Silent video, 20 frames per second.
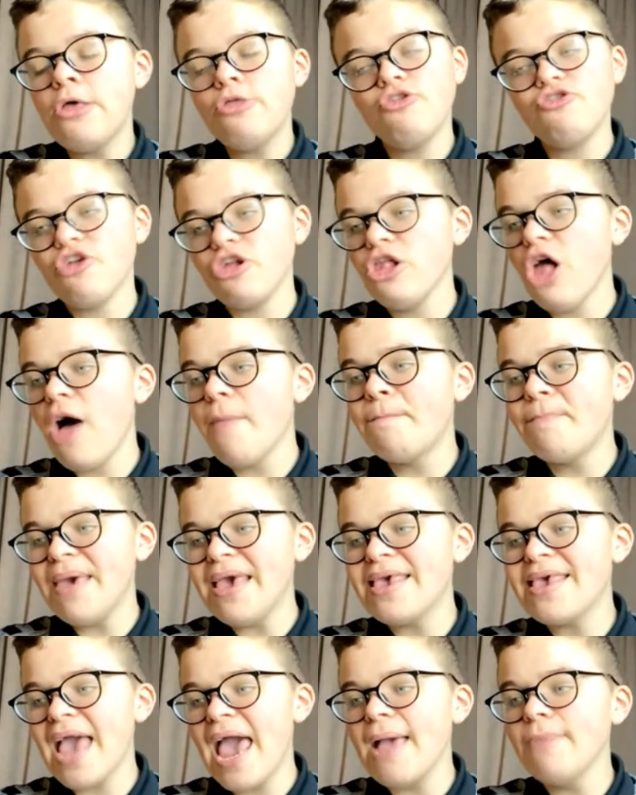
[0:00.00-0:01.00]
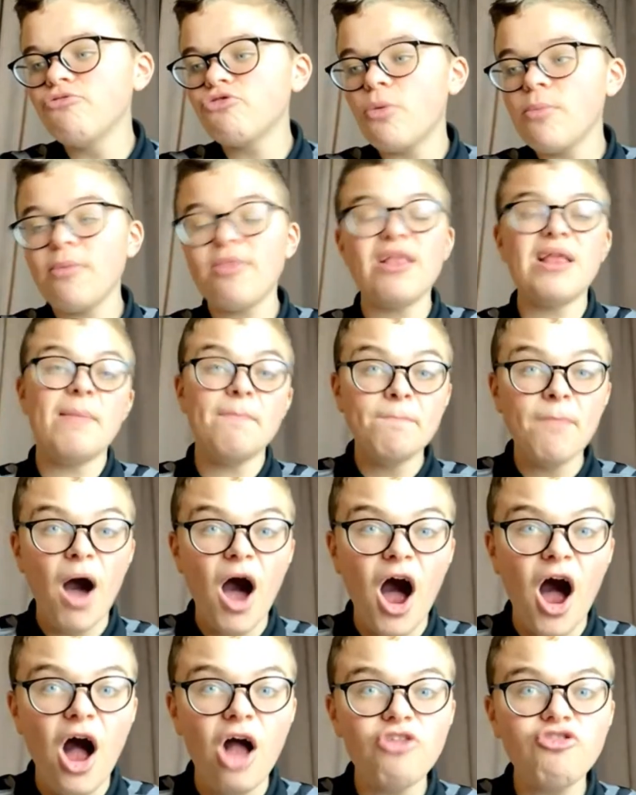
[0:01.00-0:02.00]
There's a lot of big games coming then in
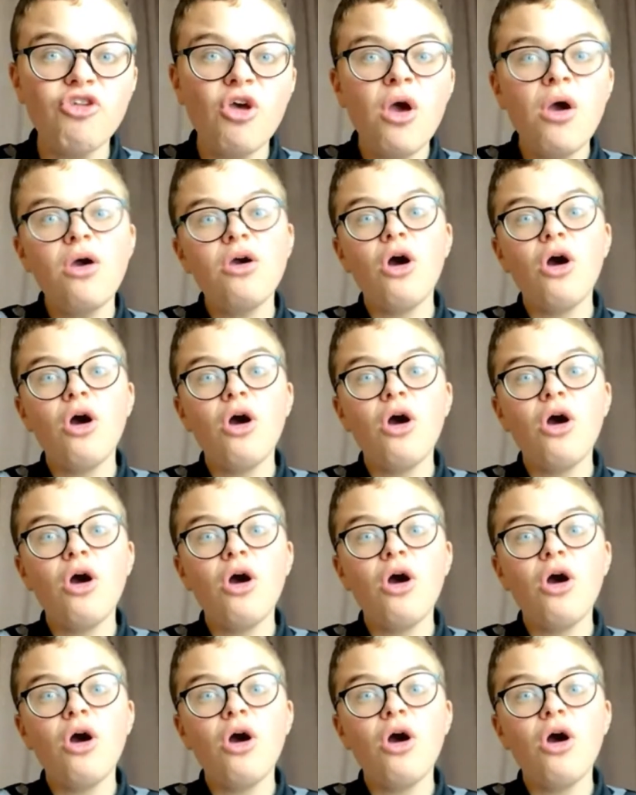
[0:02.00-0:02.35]
March.